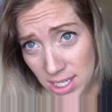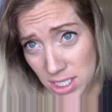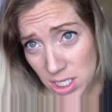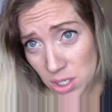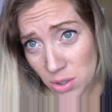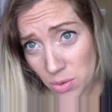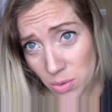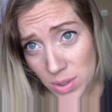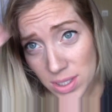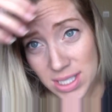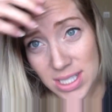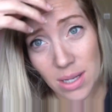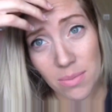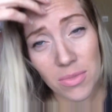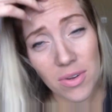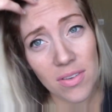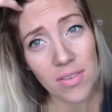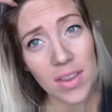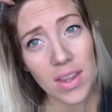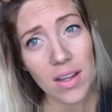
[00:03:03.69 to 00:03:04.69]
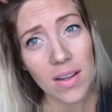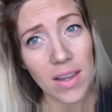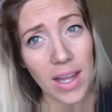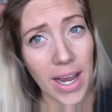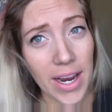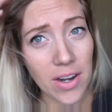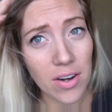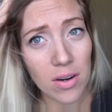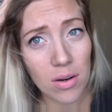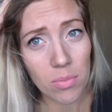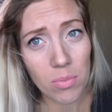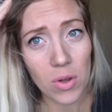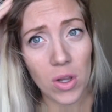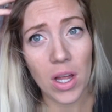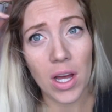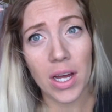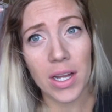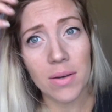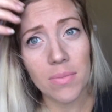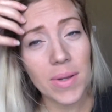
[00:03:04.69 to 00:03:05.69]
to some of the lighter
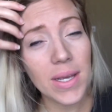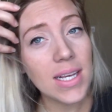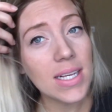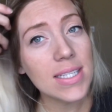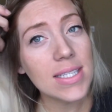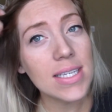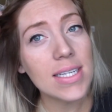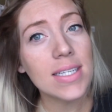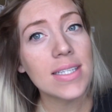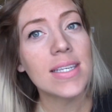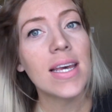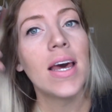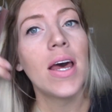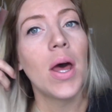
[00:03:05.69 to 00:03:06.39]
blonde pieces,